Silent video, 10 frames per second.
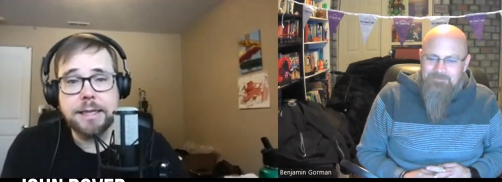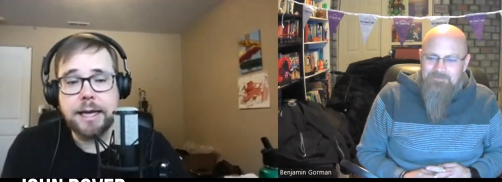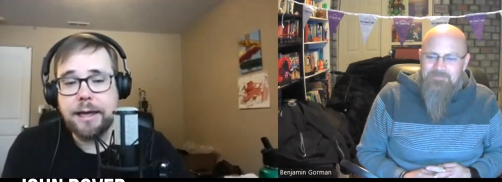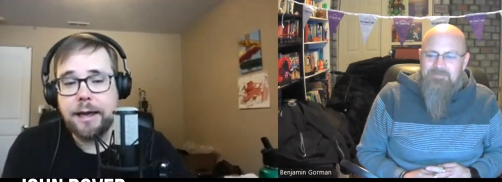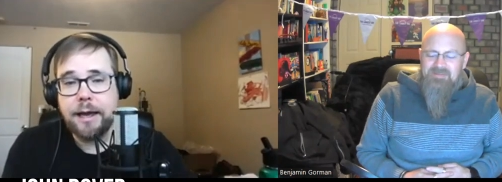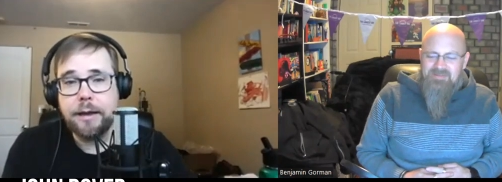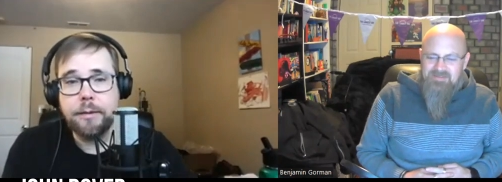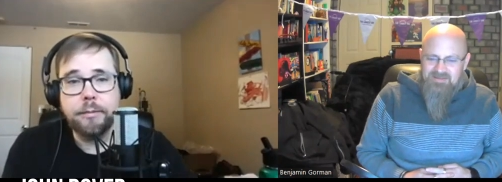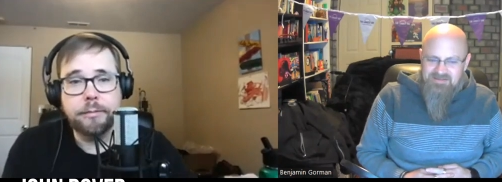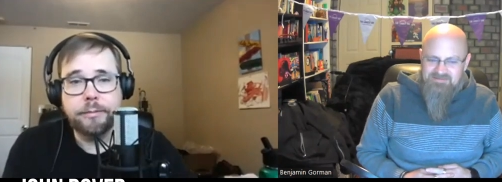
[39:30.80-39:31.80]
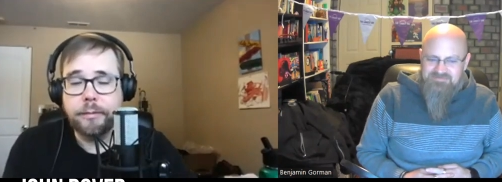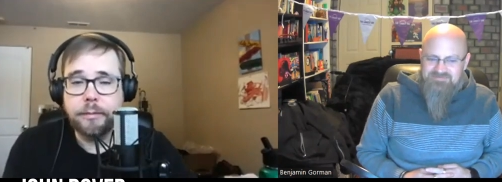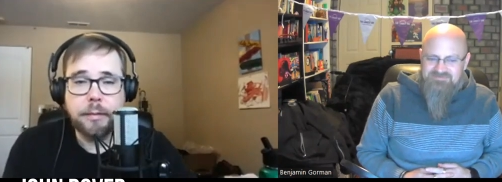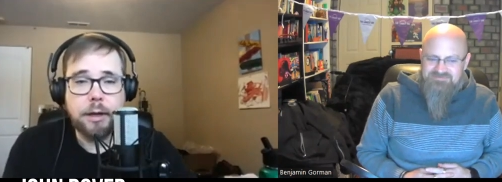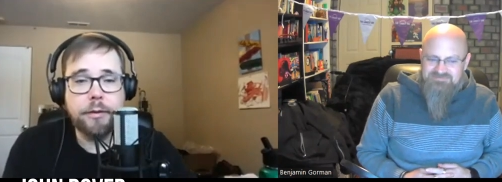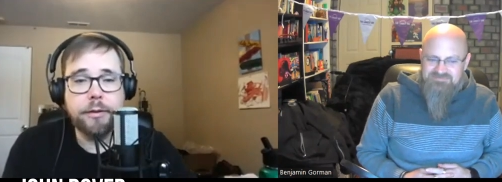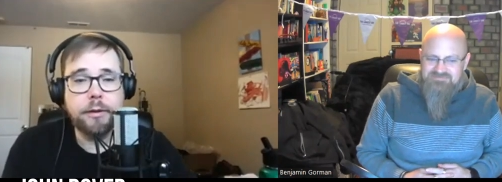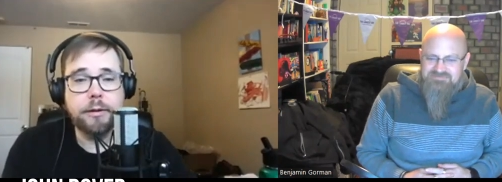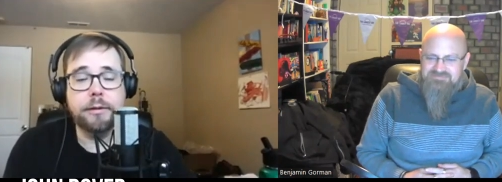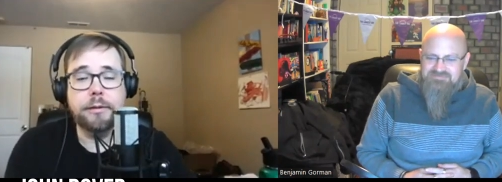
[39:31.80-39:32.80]
Speaker 1: I, I am on
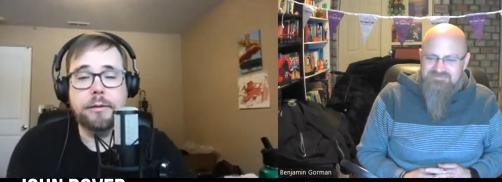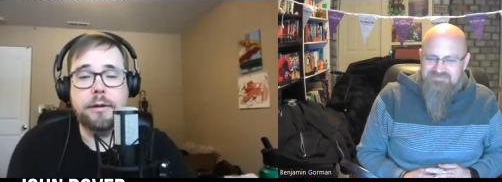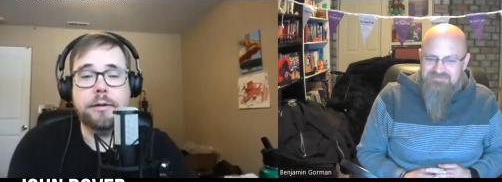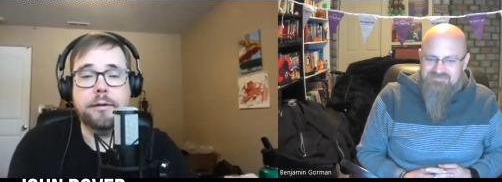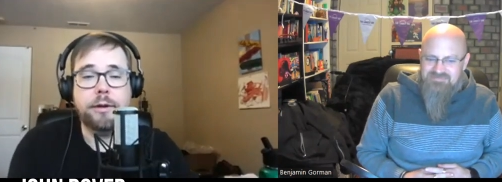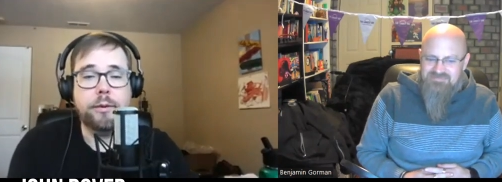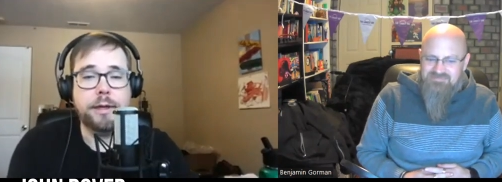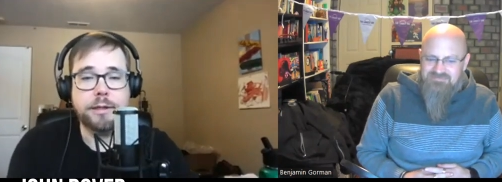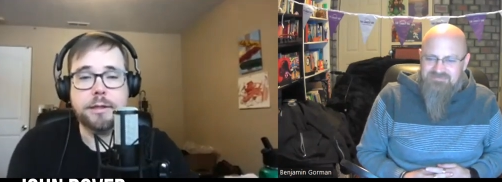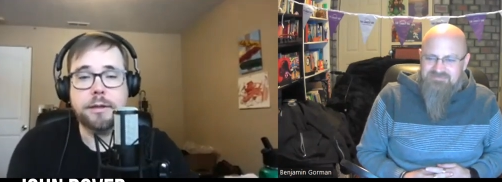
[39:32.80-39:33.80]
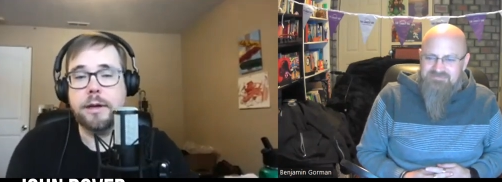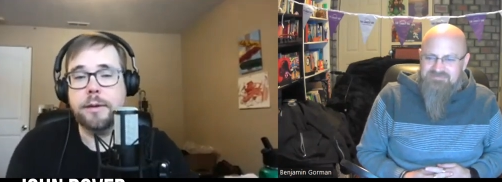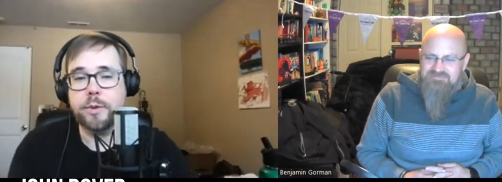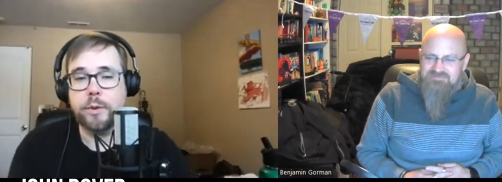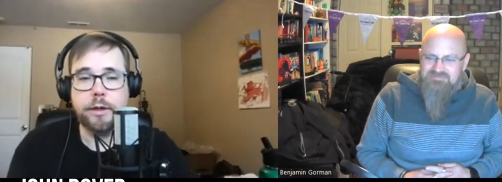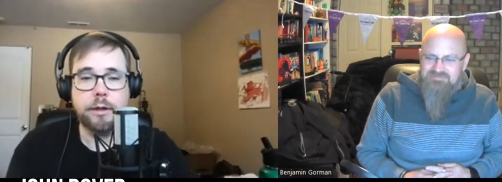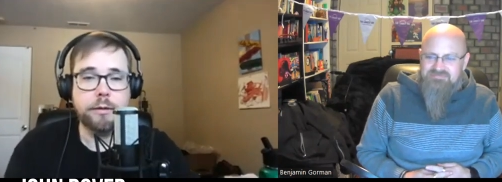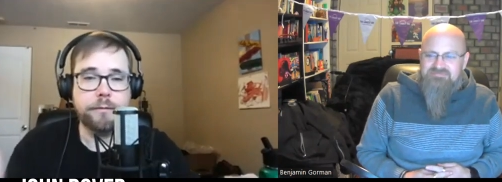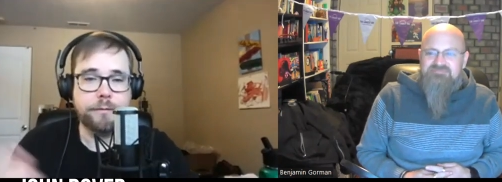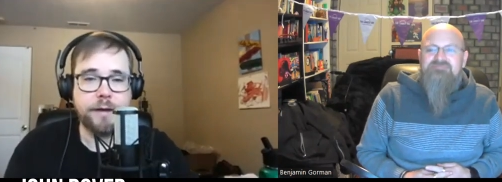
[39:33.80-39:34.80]
the you know Instagram,
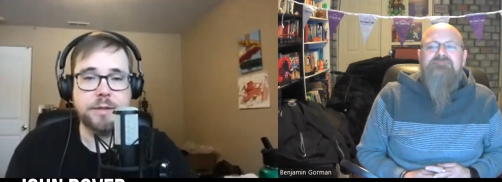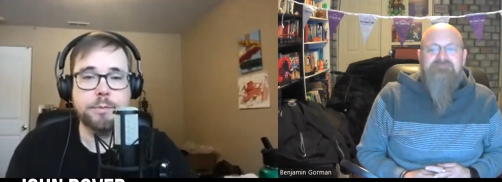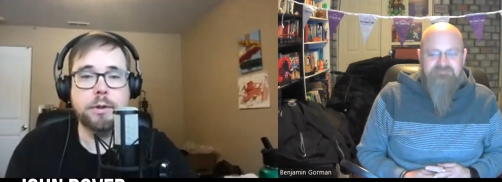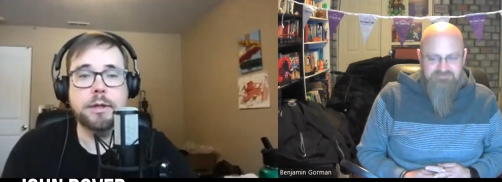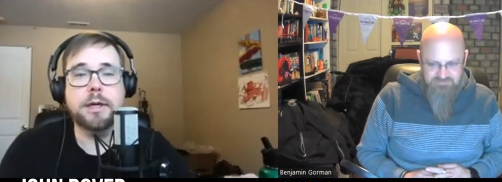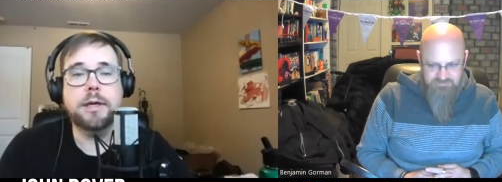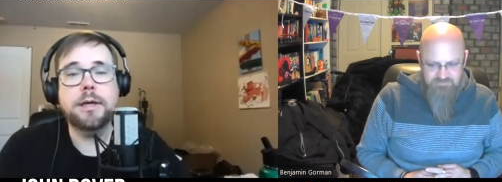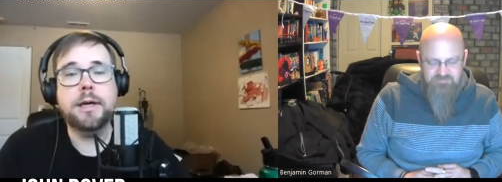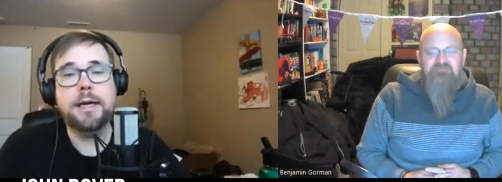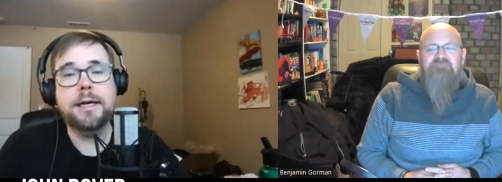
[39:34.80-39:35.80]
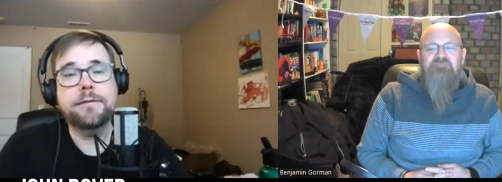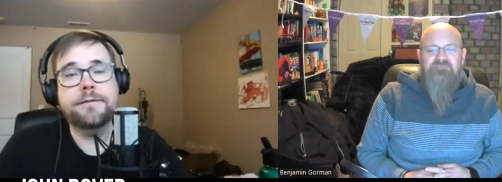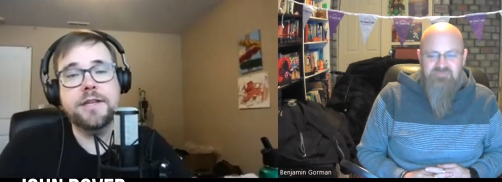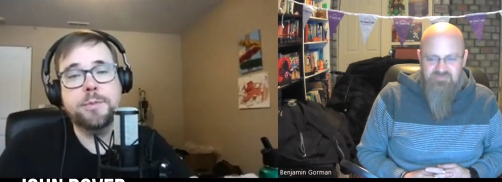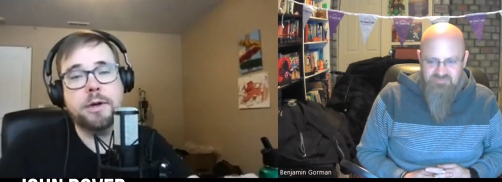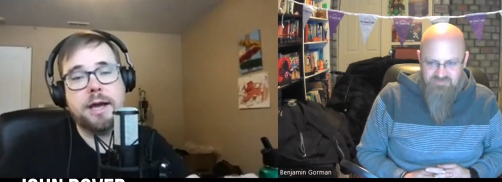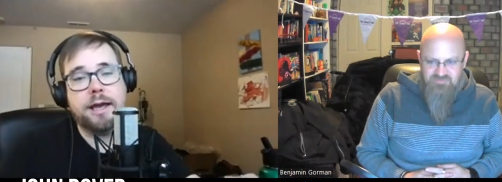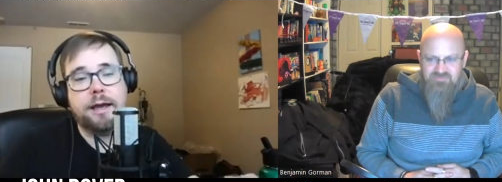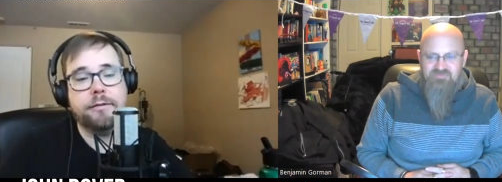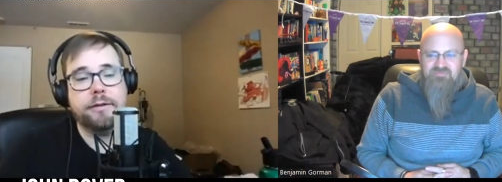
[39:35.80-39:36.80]
Twitter, Facebook. Uh, Facebook, I
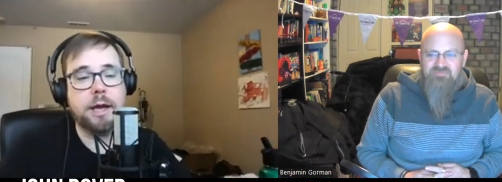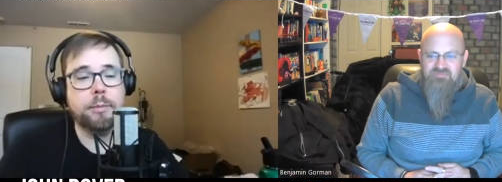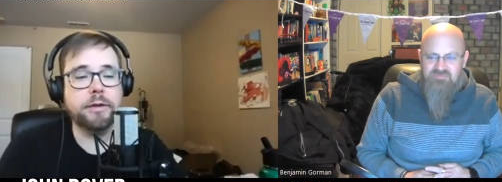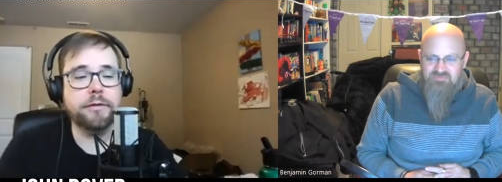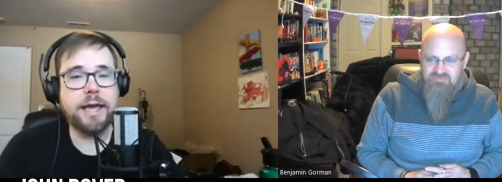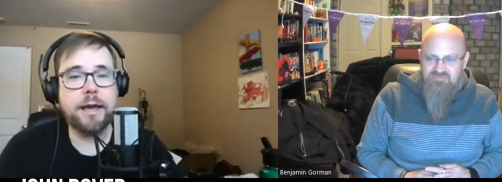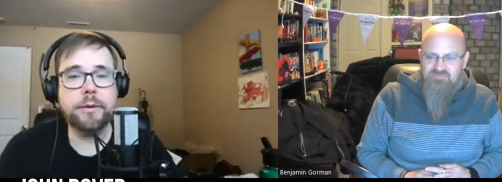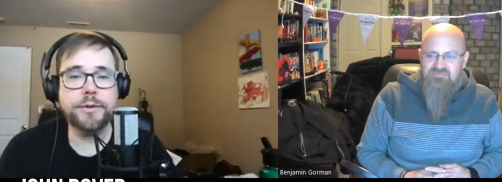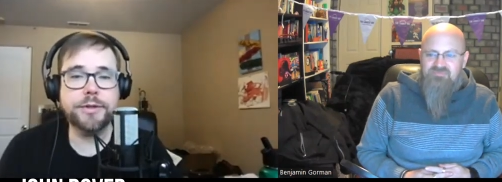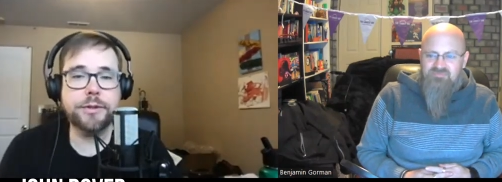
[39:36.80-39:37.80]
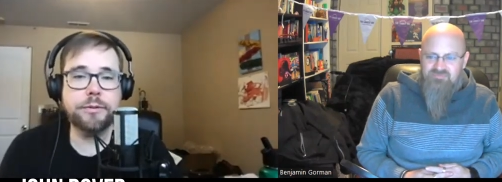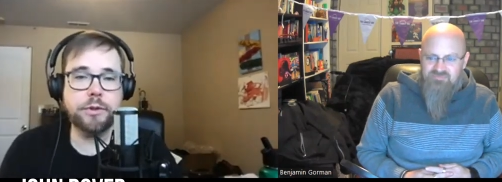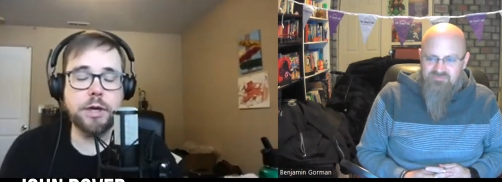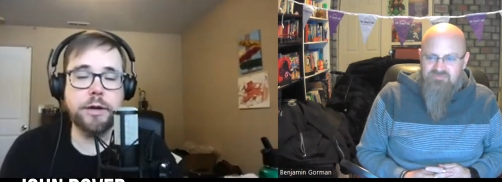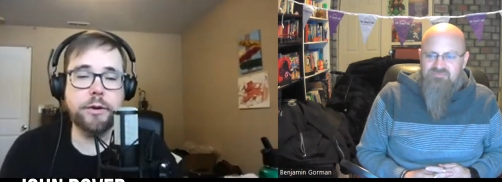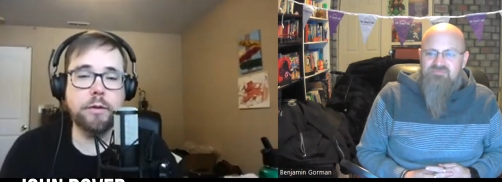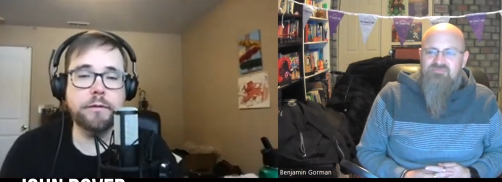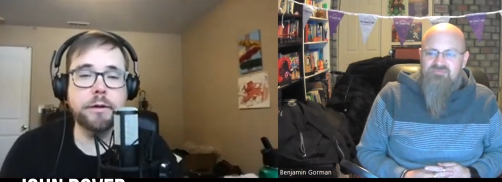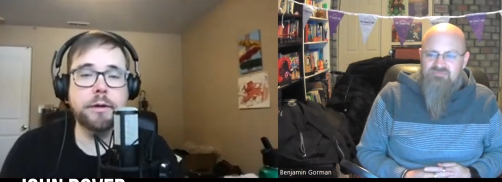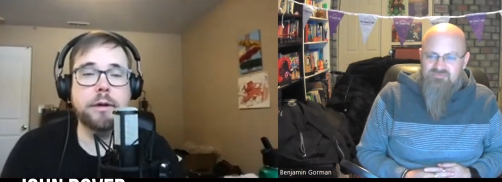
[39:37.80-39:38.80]
have a couple of accounts: John
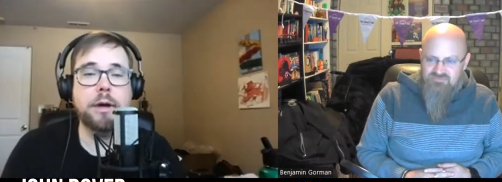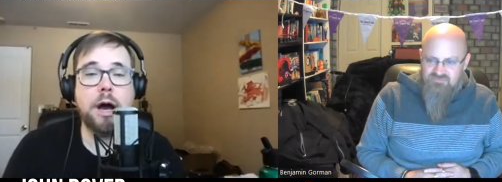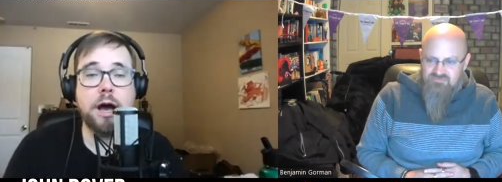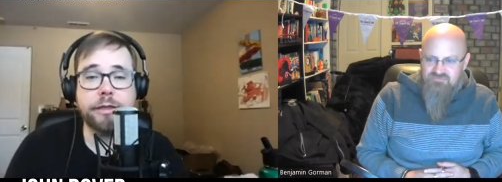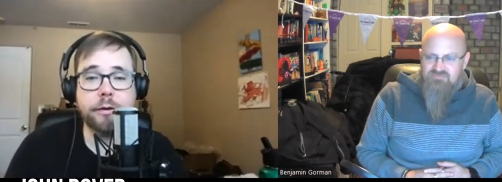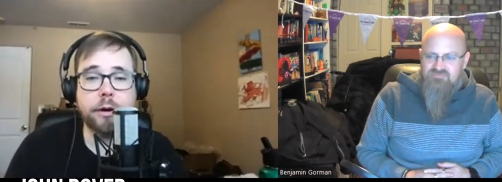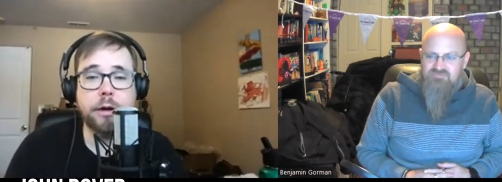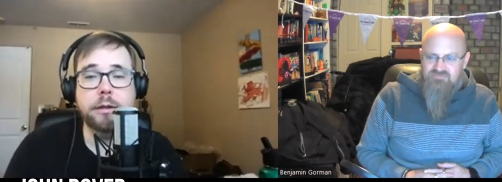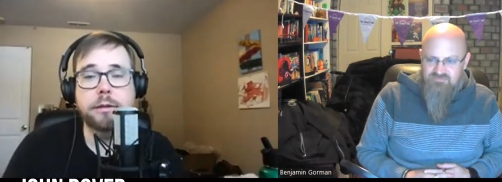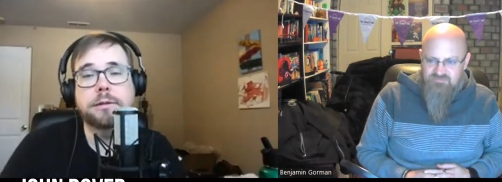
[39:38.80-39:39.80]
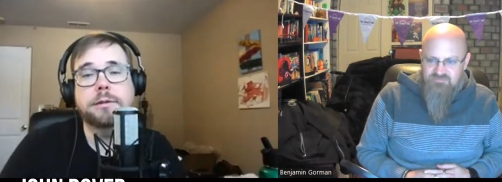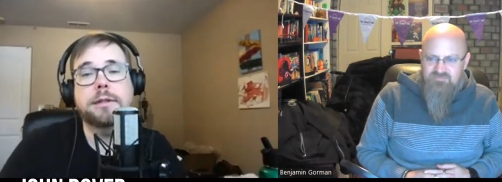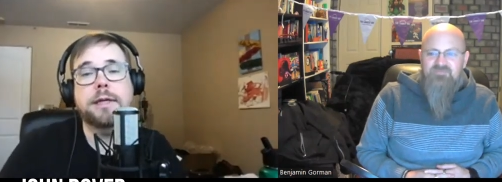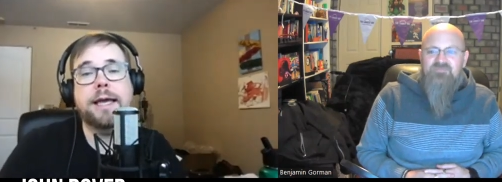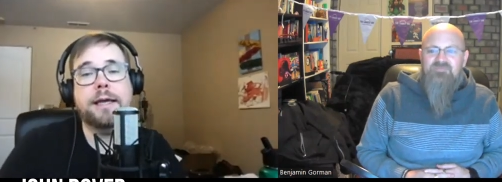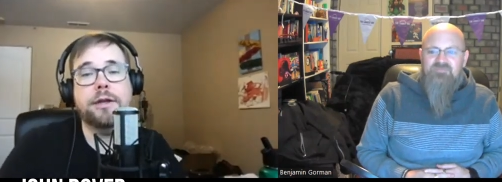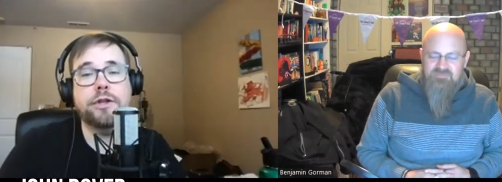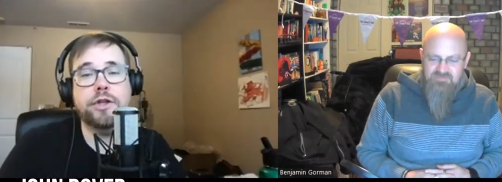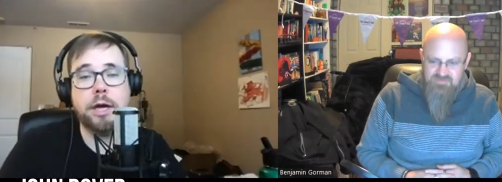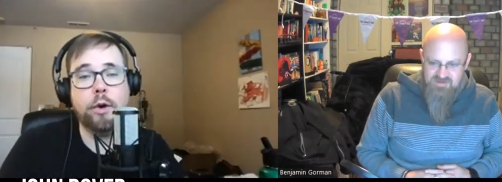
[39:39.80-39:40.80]
Dover author and
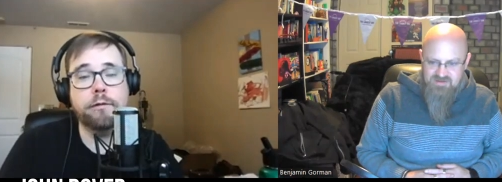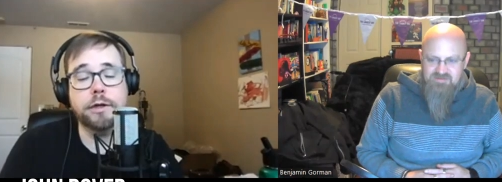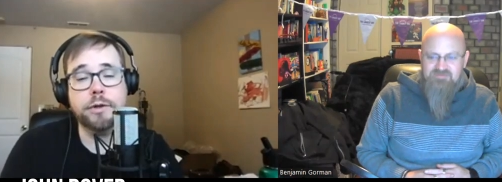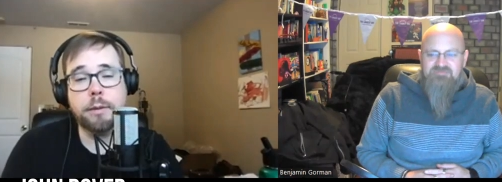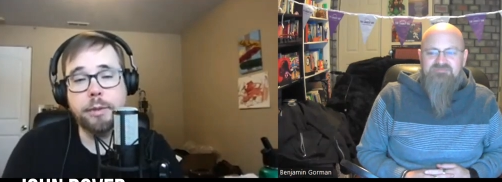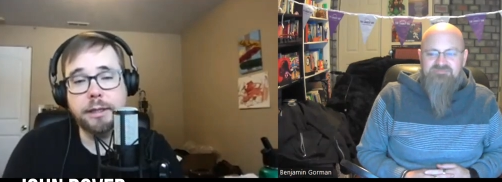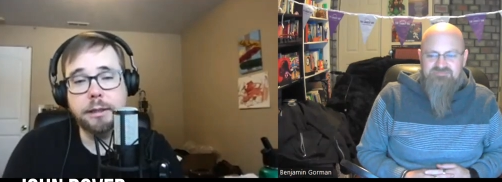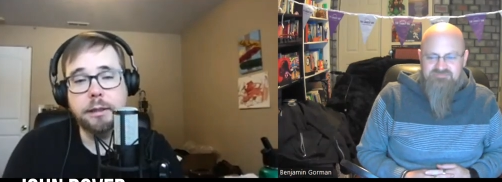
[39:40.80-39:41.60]
John Dover trumpet.